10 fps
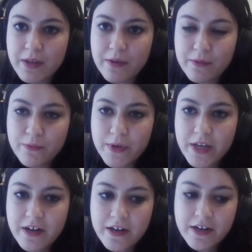we
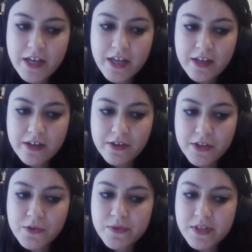are
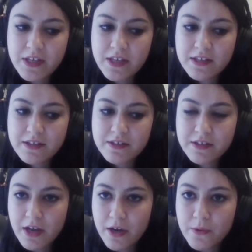using it
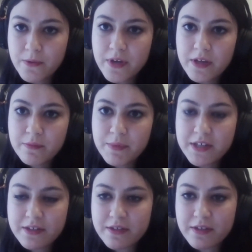now
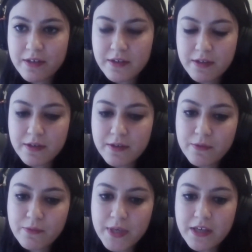because
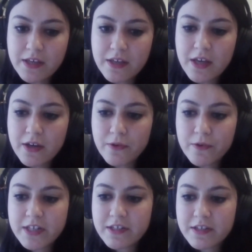we
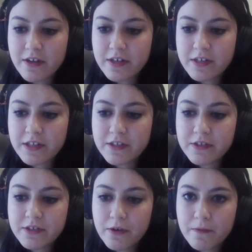already started
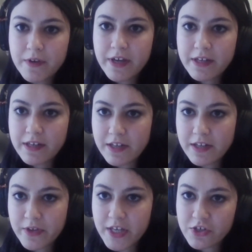offline
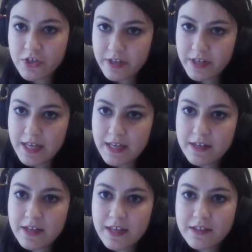education
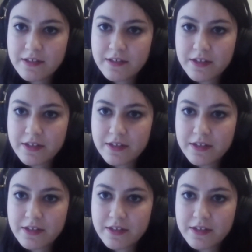again, and